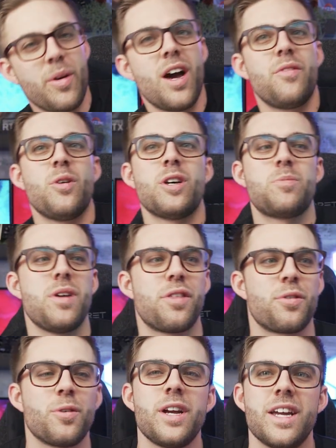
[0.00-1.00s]
we have USB
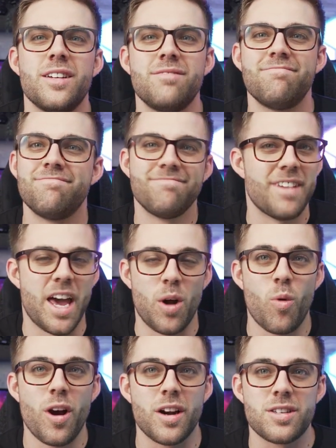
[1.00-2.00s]
3 and
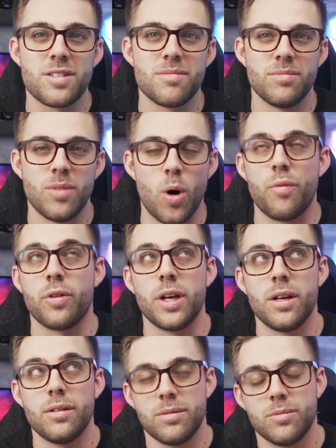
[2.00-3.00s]
it works,
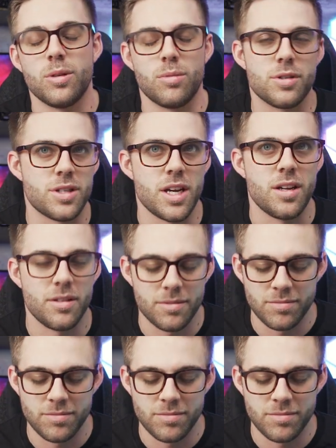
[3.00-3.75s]
hopefully. we'll see.